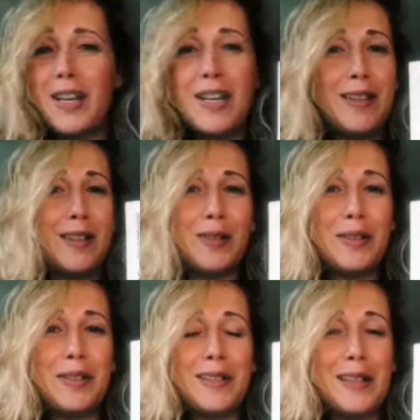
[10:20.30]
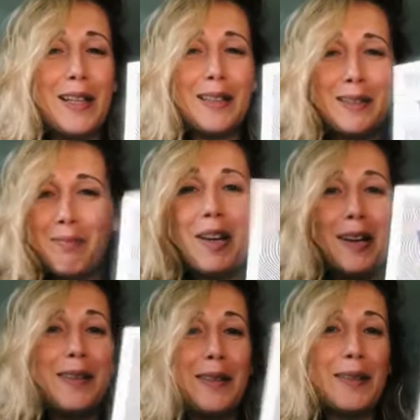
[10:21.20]
still uses these, and I
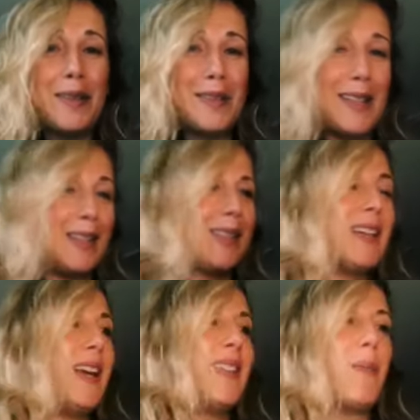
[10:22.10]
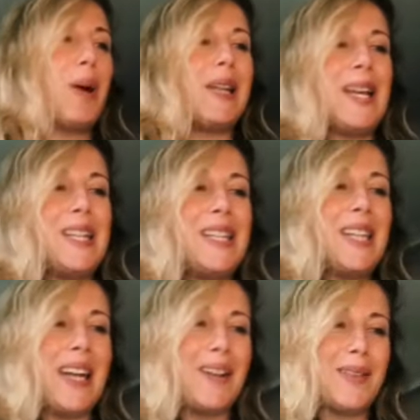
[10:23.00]
still use these. They're by Lenny
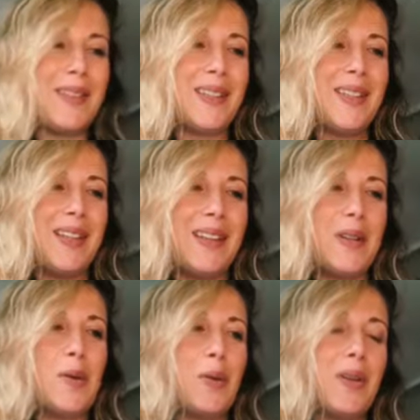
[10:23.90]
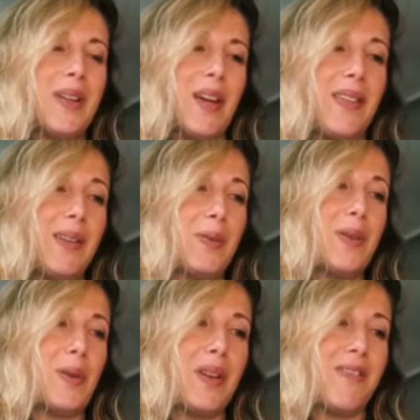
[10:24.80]
Niehaus. It's called, this one's
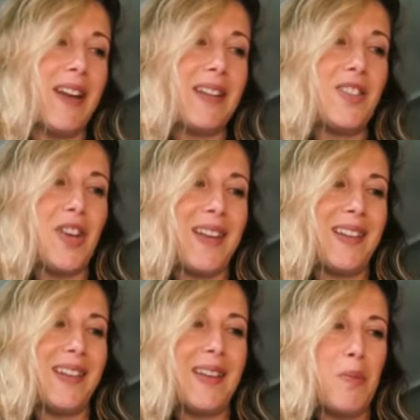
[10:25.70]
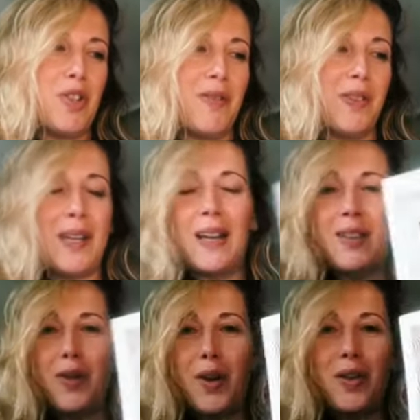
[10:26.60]
called Advanced Jazz Conception for
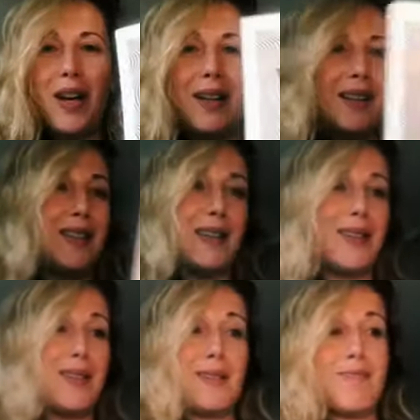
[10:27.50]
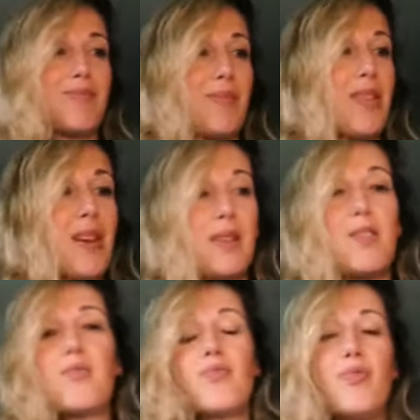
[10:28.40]
Saxophone, and it's studies, and they're
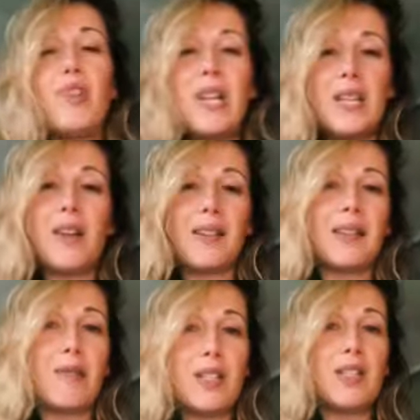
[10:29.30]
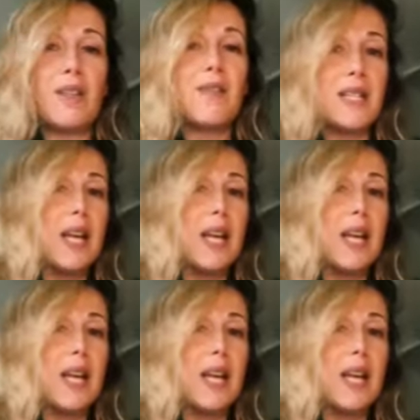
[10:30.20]
really nicely written for sax